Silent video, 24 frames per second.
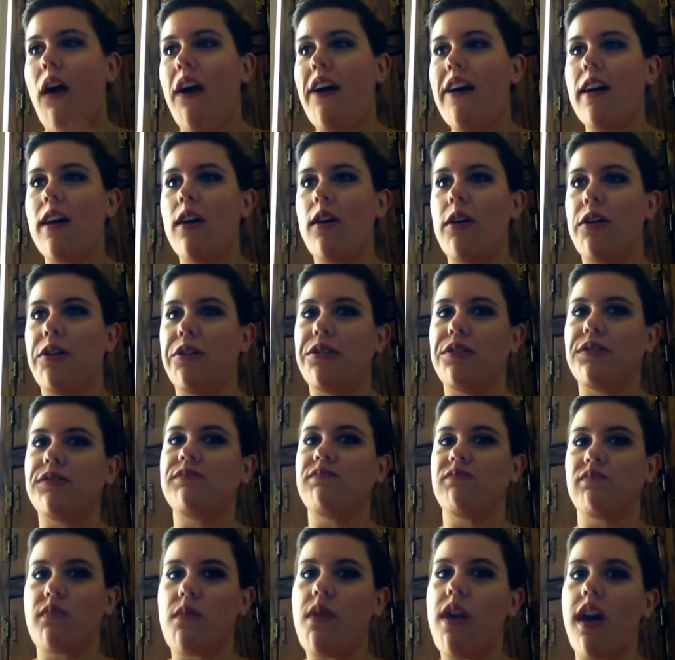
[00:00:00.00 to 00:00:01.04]
uh,
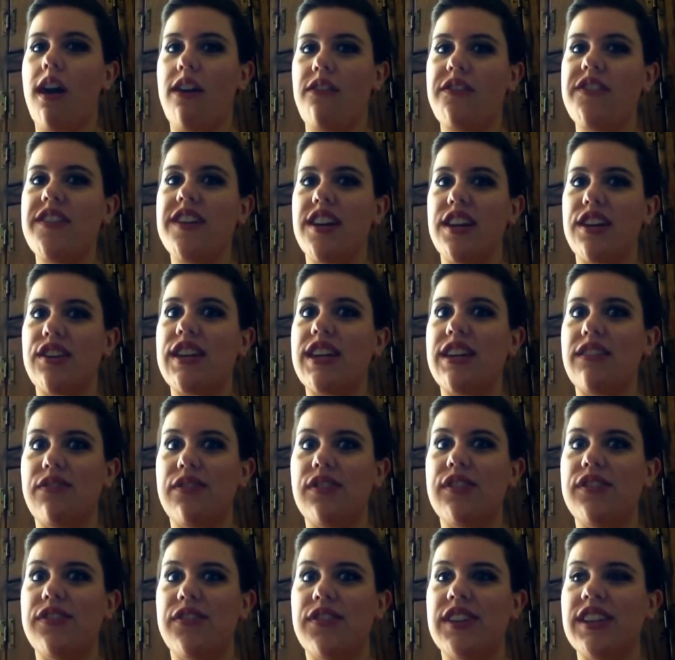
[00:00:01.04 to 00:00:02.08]
very
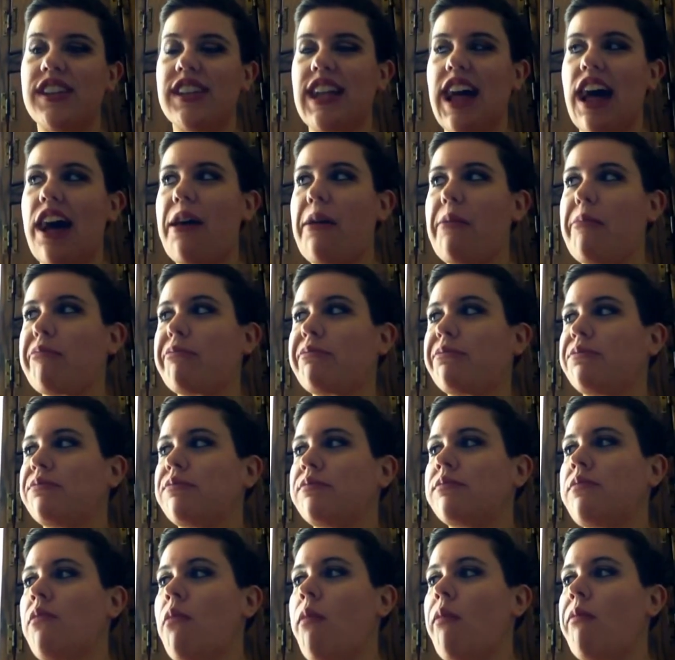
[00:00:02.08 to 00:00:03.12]
grateful for that.
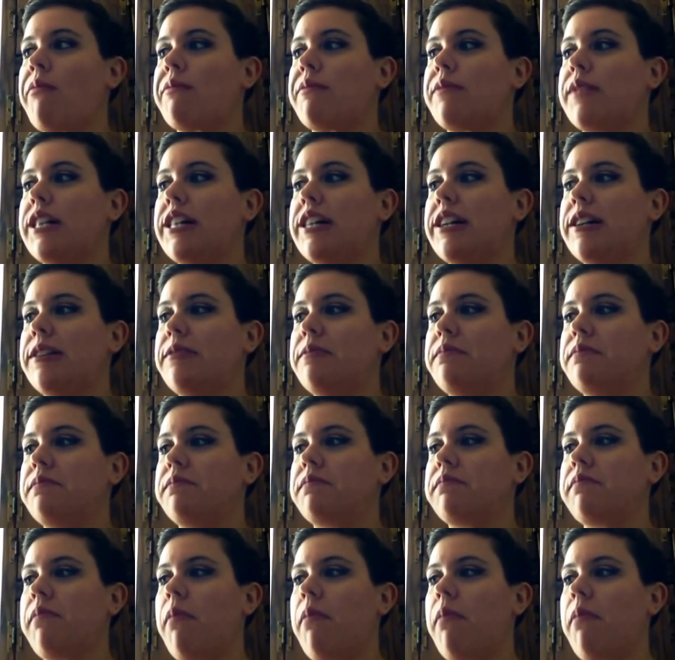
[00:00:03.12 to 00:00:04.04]
Um,